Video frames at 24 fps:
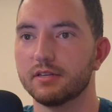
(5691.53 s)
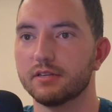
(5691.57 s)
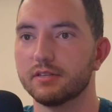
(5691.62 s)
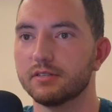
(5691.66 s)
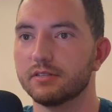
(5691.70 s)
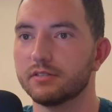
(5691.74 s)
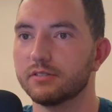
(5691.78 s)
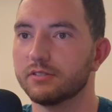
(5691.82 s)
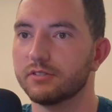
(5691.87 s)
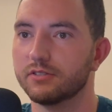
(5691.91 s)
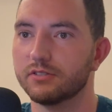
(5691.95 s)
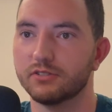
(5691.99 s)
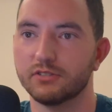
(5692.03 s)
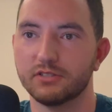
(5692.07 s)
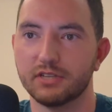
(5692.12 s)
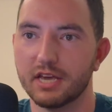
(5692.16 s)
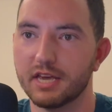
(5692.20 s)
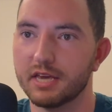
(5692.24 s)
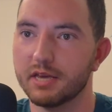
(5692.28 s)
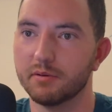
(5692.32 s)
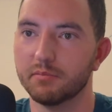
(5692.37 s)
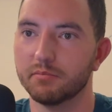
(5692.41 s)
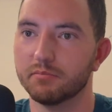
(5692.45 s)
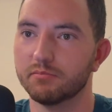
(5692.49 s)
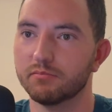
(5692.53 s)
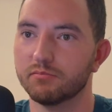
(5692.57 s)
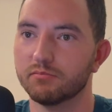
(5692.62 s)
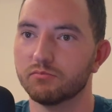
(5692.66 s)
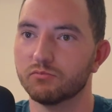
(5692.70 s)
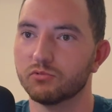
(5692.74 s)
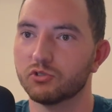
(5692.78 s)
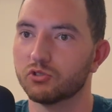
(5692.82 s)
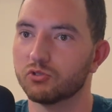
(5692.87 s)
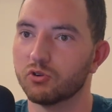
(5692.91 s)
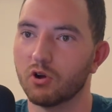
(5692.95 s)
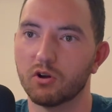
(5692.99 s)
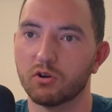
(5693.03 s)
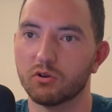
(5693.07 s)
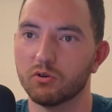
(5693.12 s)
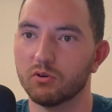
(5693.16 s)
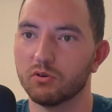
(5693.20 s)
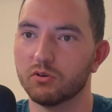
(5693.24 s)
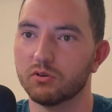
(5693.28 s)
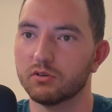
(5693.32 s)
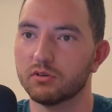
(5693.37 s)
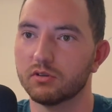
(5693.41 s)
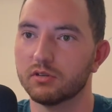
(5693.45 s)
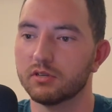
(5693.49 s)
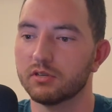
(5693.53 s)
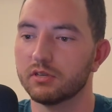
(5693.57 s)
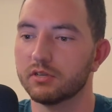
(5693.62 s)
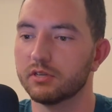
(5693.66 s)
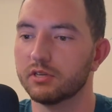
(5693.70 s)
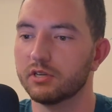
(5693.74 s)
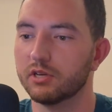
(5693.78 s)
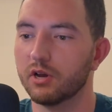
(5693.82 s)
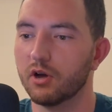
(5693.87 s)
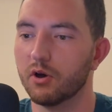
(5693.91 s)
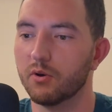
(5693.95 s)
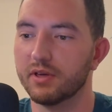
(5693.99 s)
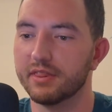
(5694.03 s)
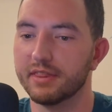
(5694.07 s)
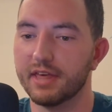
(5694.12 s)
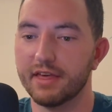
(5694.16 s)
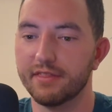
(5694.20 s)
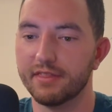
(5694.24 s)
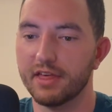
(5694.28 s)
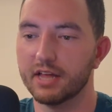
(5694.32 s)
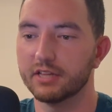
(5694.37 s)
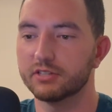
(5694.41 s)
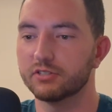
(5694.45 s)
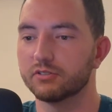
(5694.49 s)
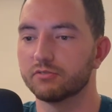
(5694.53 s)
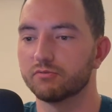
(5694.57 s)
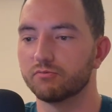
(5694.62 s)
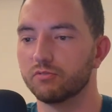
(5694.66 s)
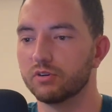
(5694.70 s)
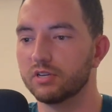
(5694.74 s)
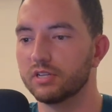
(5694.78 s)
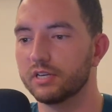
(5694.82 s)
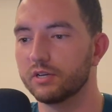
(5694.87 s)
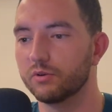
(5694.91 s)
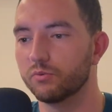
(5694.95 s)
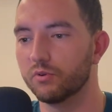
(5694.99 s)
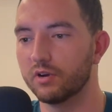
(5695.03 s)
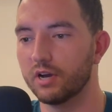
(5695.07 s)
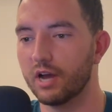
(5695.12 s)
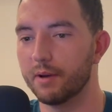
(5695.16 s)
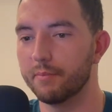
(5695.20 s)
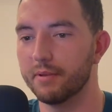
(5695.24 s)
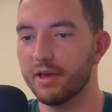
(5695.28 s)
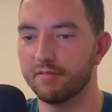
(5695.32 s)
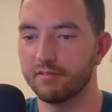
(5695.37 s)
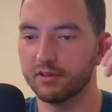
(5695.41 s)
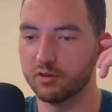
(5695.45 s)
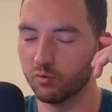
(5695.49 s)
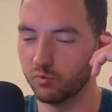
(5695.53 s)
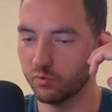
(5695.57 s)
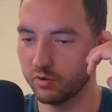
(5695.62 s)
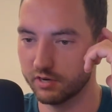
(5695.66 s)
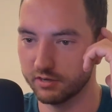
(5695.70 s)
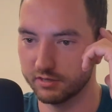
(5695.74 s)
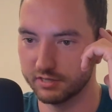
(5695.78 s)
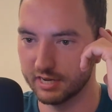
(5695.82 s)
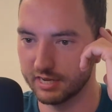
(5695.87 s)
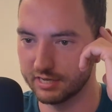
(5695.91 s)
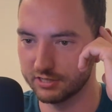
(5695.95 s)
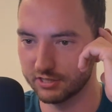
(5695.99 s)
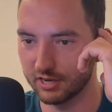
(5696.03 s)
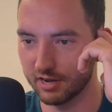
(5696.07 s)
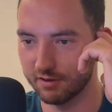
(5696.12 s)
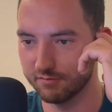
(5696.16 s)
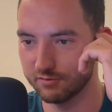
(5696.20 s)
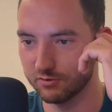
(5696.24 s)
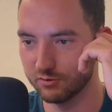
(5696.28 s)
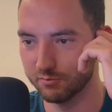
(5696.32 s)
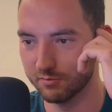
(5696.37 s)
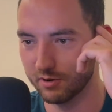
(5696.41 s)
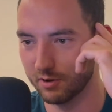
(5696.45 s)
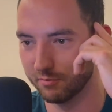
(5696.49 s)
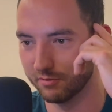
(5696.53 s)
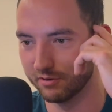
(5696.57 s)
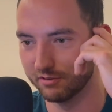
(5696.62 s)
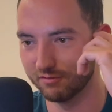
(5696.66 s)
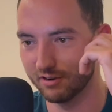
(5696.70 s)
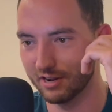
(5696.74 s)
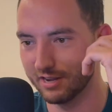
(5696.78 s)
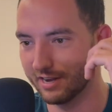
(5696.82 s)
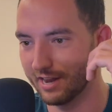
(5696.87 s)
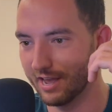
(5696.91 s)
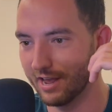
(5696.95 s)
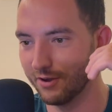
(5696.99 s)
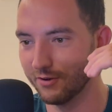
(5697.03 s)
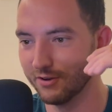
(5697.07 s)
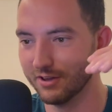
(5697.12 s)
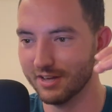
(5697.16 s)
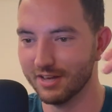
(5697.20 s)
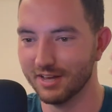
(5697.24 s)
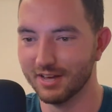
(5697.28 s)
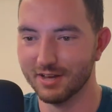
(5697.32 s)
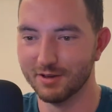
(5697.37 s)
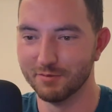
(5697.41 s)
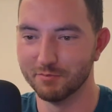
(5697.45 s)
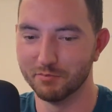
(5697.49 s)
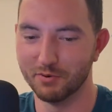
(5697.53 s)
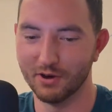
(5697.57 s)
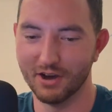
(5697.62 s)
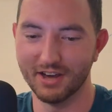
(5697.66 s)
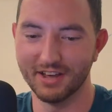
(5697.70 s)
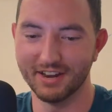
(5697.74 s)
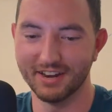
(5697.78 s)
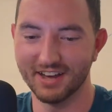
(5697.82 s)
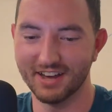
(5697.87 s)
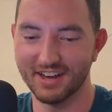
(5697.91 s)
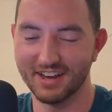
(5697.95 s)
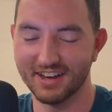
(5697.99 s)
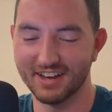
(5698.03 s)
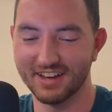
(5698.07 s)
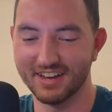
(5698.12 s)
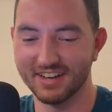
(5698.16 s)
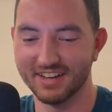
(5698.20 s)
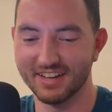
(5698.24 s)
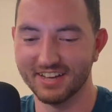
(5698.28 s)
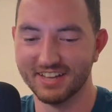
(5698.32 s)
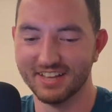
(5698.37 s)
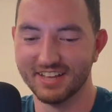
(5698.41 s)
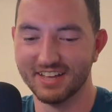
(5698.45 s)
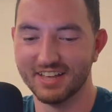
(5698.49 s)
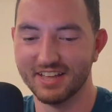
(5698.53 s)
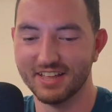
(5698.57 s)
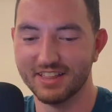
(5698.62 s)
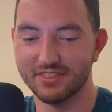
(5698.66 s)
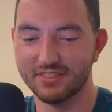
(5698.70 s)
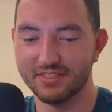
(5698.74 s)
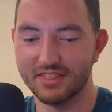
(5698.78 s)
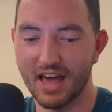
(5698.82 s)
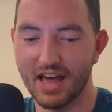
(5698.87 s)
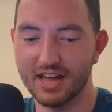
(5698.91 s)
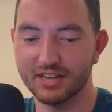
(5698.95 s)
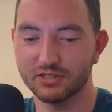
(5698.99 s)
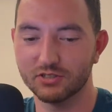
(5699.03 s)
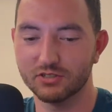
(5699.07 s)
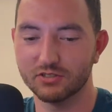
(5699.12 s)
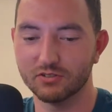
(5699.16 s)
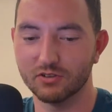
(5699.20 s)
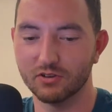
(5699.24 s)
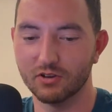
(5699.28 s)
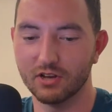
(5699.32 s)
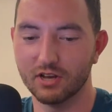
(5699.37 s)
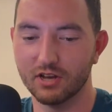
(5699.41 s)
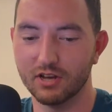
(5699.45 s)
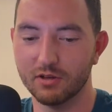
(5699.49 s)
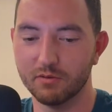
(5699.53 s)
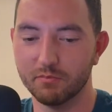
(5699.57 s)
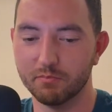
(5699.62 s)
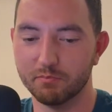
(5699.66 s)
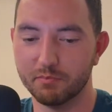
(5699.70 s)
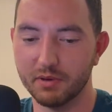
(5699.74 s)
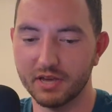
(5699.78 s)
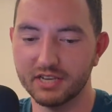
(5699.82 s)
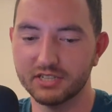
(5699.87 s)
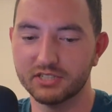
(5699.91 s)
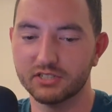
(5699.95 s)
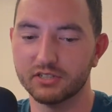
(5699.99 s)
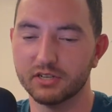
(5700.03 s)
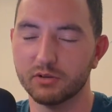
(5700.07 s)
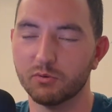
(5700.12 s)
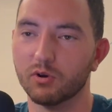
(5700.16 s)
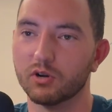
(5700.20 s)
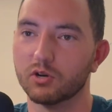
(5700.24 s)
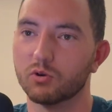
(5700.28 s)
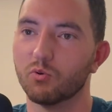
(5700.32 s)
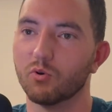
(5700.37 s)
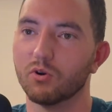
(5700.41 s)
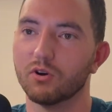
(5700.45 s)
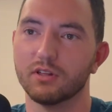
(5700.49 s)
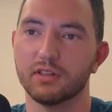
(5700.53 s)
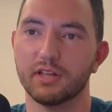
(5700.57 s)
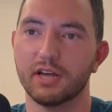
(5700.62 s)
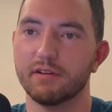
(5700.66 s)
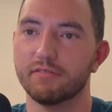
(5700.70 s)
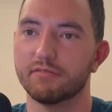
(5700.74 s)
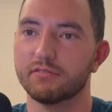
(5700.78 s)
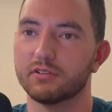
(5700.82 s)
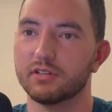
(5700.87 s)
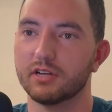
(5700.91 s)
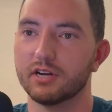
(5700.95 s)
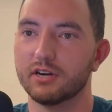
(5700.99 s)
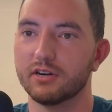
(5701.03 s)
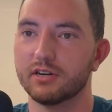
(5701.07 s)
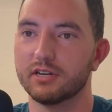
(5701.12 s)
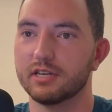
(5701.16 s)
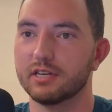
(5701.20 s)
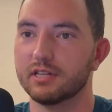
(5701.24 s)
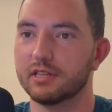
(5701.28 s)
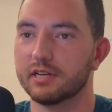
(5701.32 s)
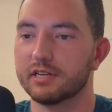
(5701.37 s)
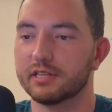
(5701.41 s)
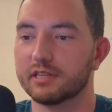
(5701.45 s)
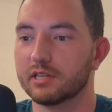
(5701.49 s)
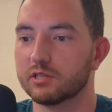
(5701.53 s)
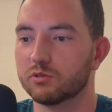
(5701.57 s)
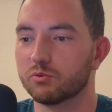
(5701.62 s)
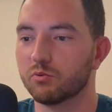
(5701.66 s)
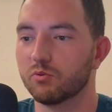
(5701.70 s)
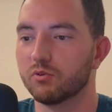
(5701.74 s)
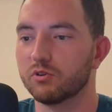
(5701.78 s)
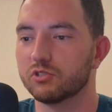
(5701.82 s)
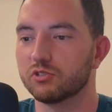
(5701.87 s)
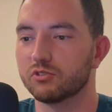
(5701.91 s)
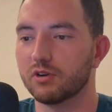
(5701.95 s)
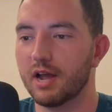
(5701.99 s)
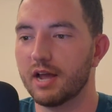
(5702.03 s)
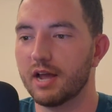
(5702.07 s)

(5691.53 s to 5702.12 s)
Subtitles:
same struggle, and that's really what I'm having a weird deja vu moment right now. But that's basically what quarter life clarity, like that's what we're trying